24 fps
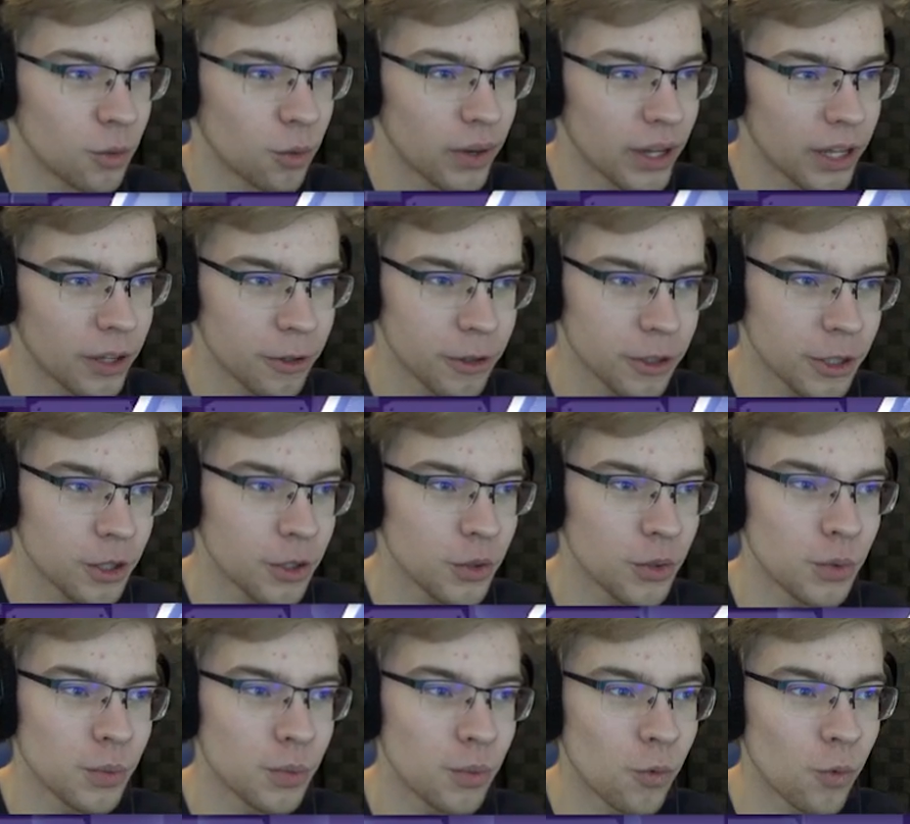will
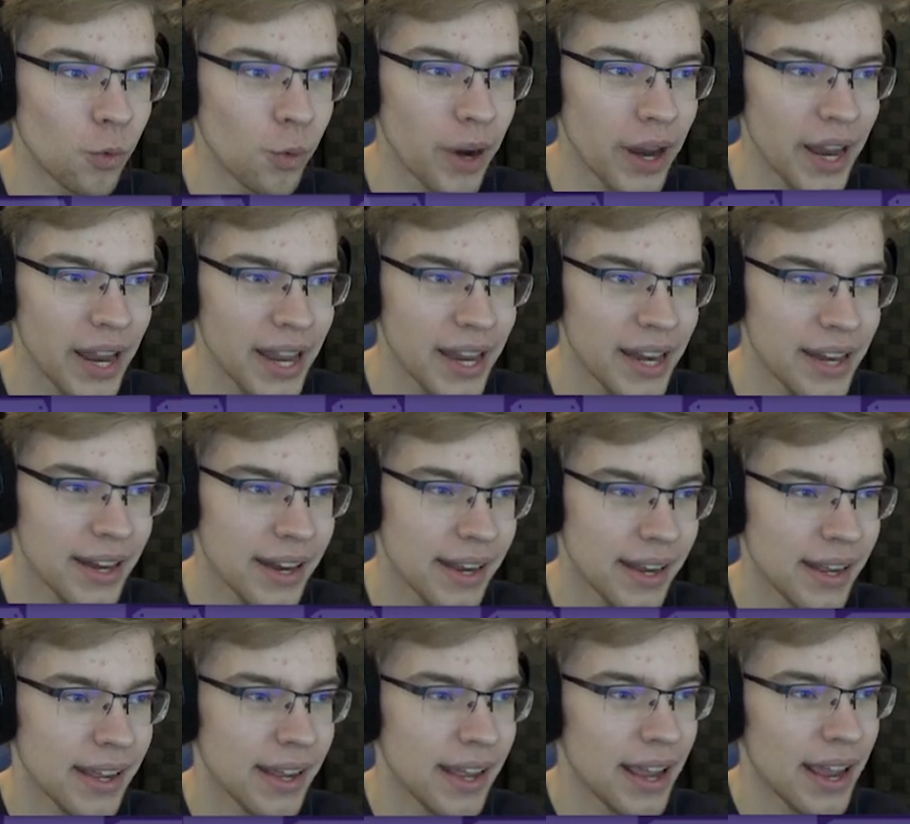you
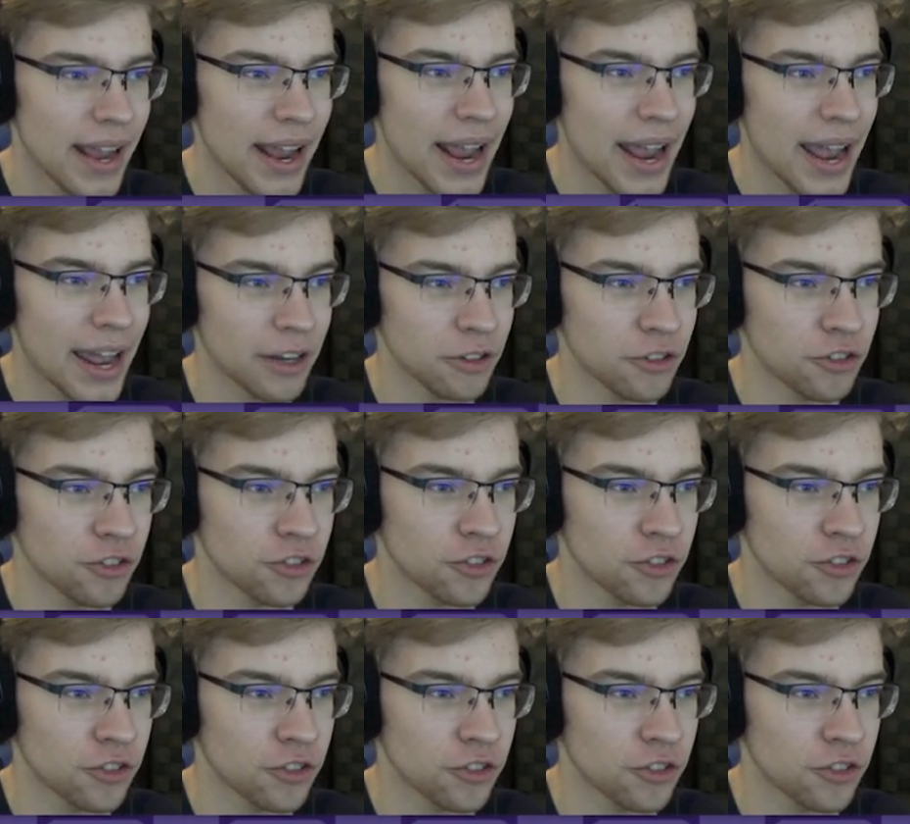win at